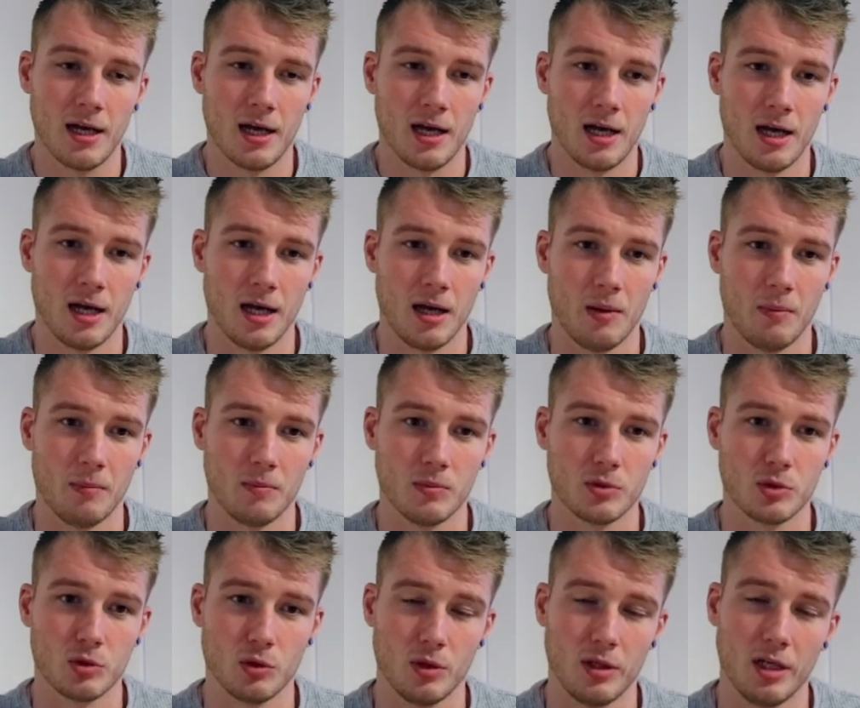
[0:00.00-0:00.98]
So
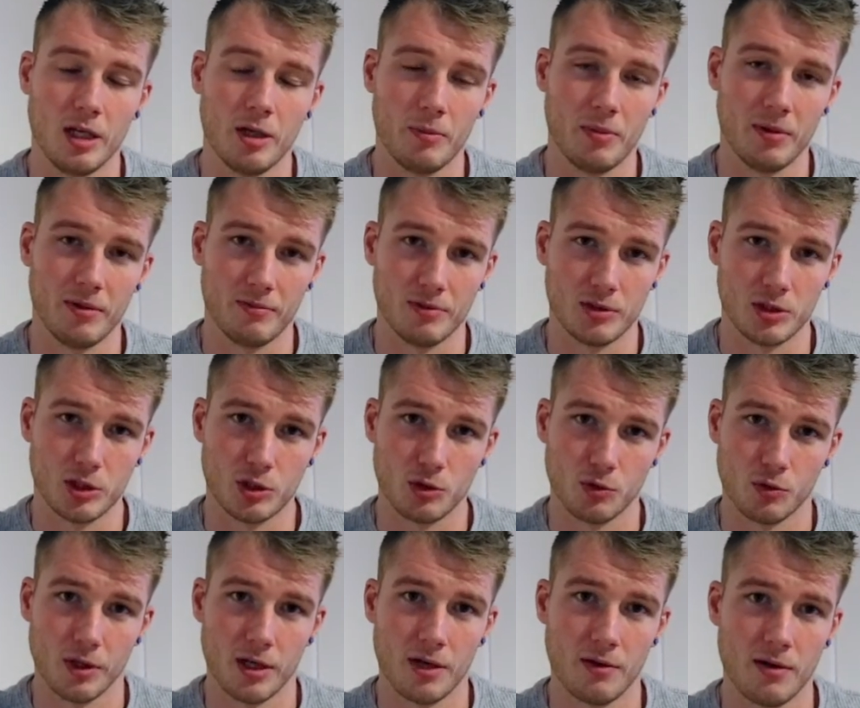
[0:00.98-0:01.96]
a little bit of a
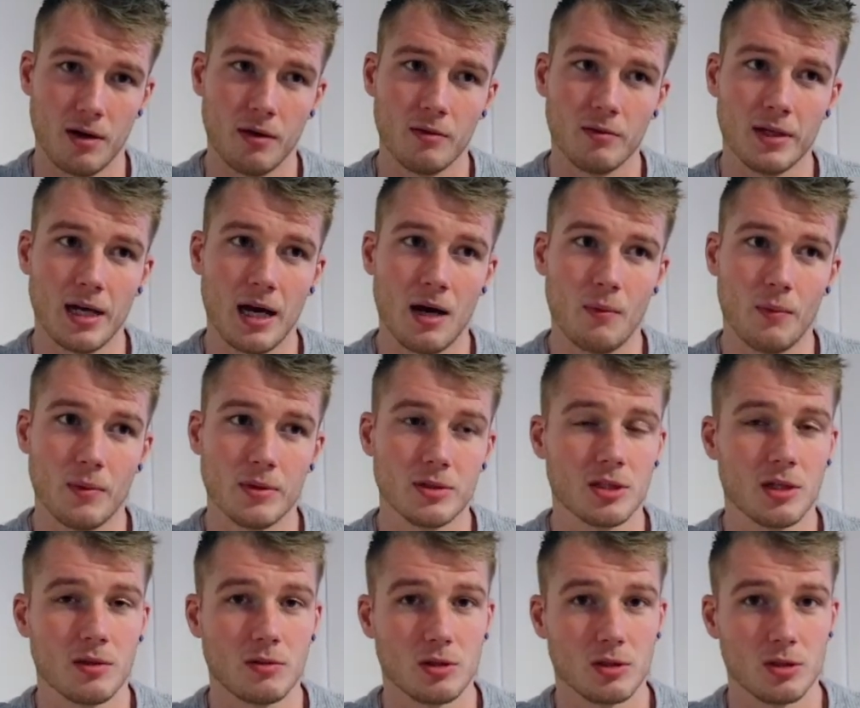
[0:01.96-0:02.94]
story around that,
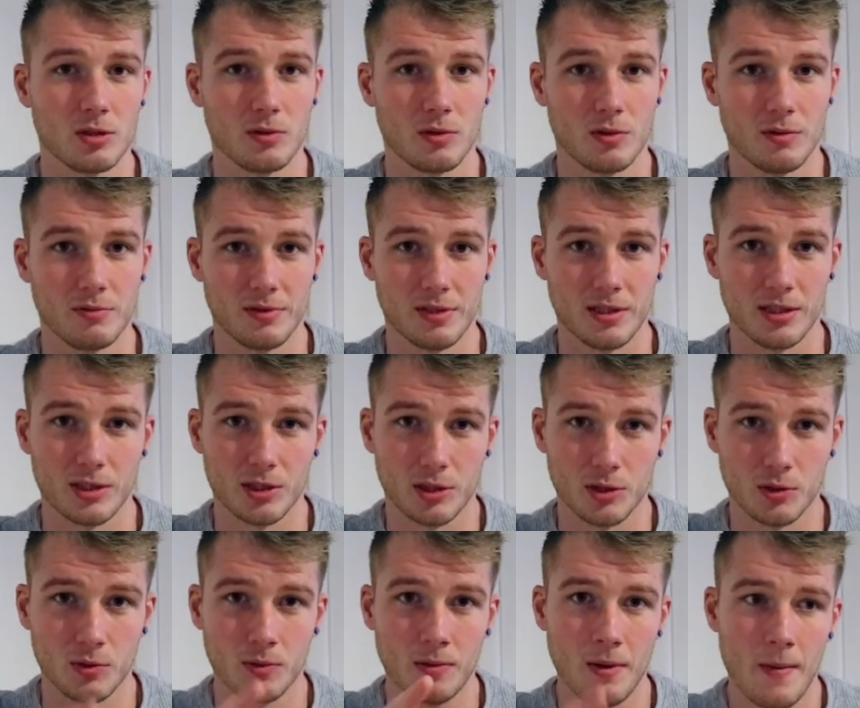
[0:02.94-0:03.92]
which I'm going to reveal
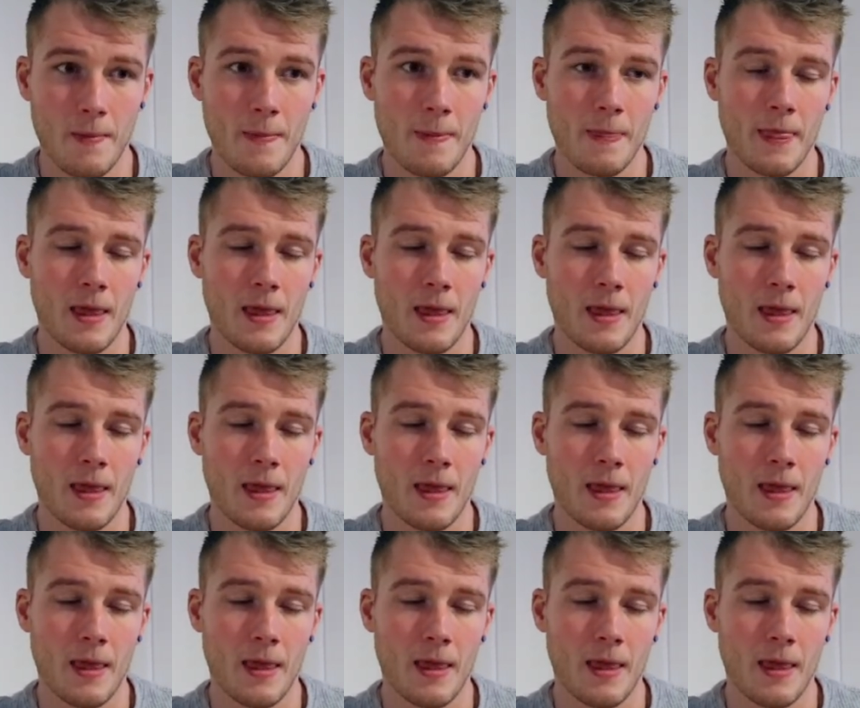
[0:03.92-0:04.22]
soon.